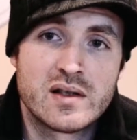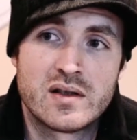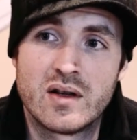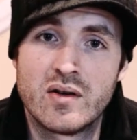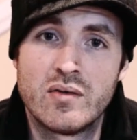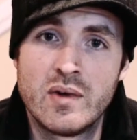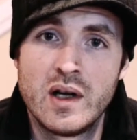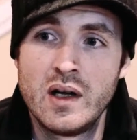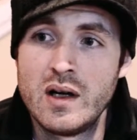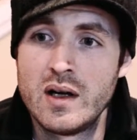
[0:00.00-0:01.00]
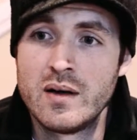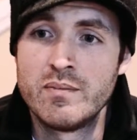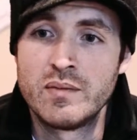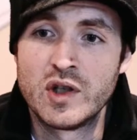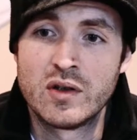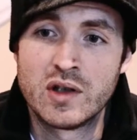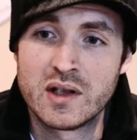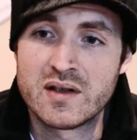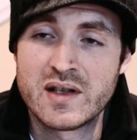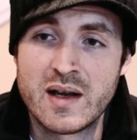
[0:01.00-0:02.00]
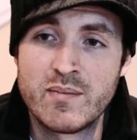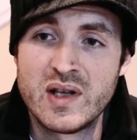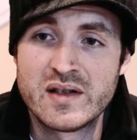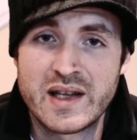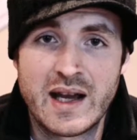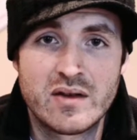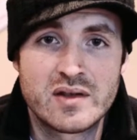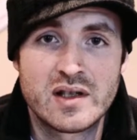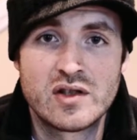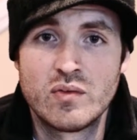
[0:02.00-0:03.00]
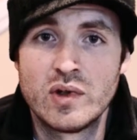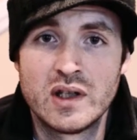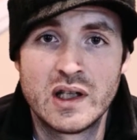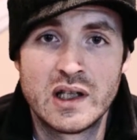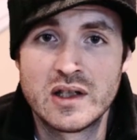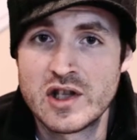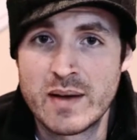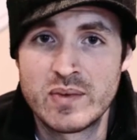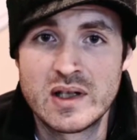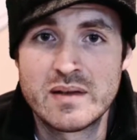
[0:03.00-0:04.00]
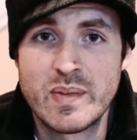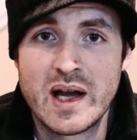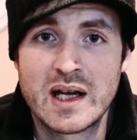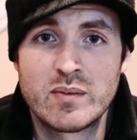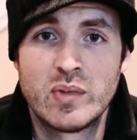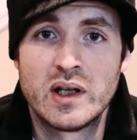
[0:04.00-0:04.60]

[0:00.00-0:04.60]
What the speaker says: So, you know, you get the same piece counts as you would in a Japanese bag,